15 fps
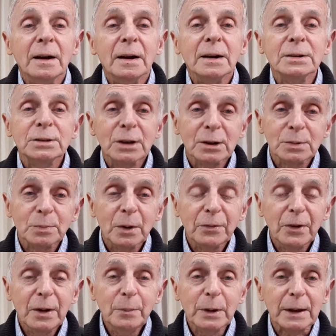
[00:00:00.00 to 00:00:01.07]
And so has my
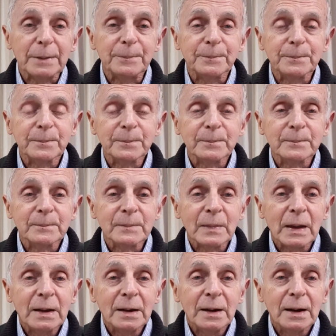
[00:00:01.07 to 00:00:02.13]
family.
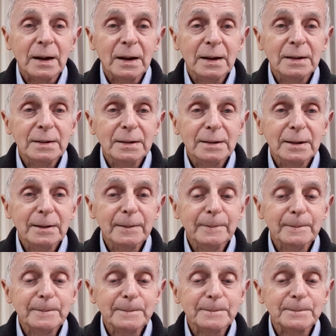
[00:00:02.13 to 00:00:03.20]
And
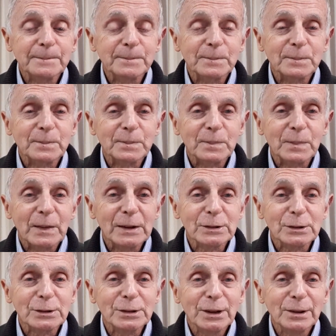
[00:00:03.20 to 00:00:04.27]
as
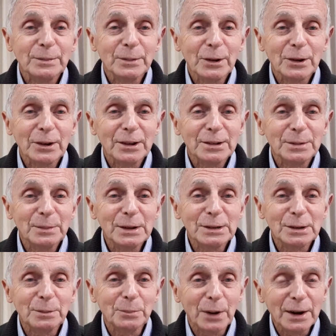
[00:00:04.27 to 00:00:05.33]
I said, I'm not allowed to
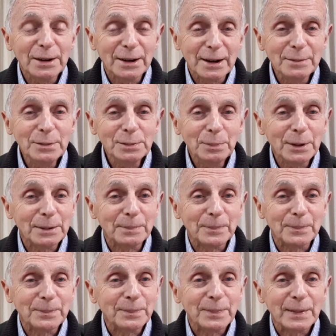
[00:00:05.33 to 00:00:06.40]
mention brand names, but
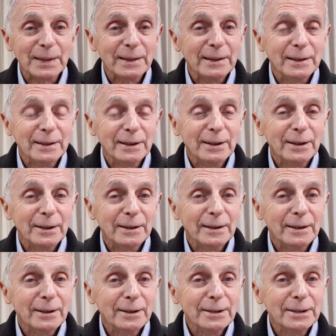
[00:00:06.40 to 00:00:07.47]

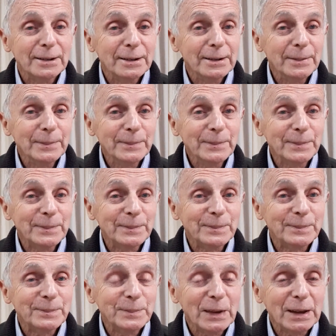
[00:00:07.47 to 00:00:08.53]
I
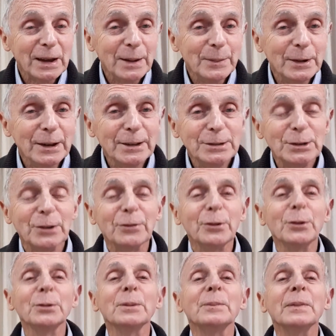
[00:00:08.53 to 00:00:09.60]
became an agent for
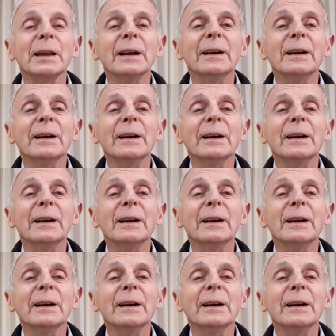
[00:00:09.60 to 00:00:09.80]
them.